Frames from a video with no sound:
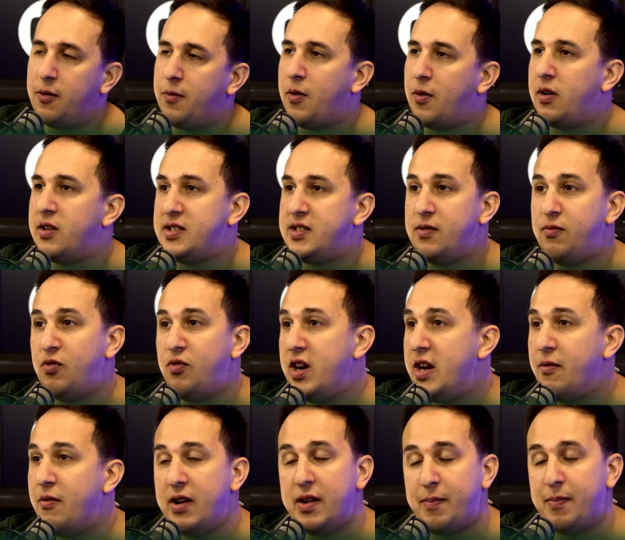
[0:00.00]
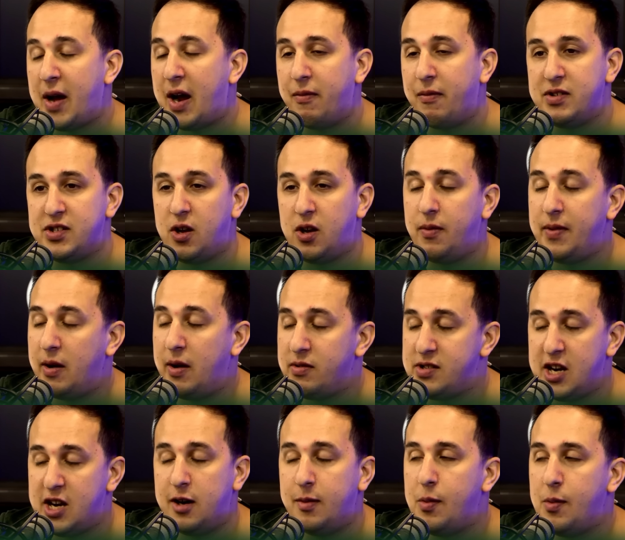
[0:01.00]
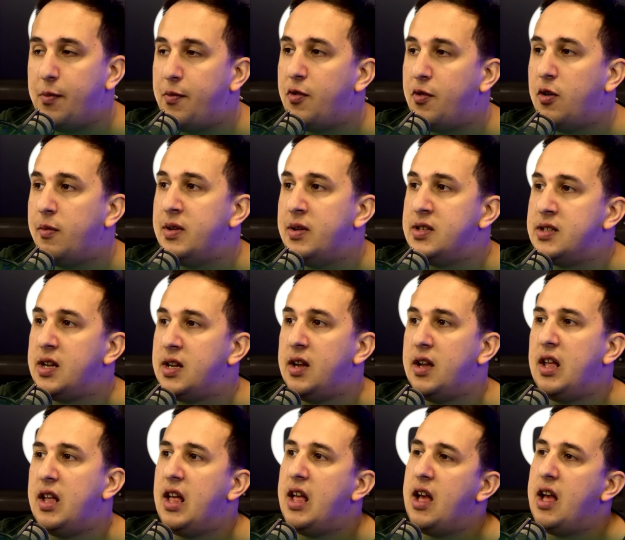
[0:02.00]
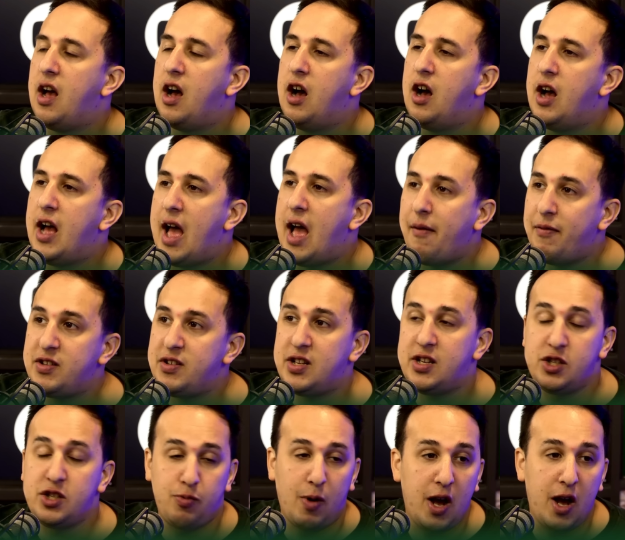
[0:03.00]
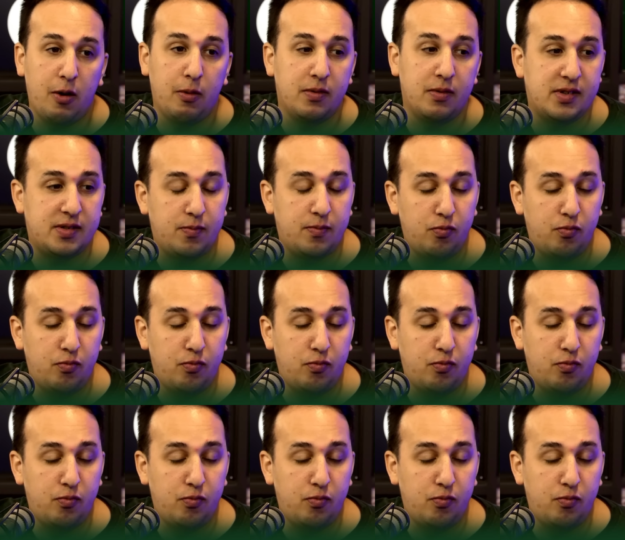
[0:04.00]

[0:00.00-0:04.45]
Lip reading: Forest, really, really bad result, and they were a terrible performance. Everton as well.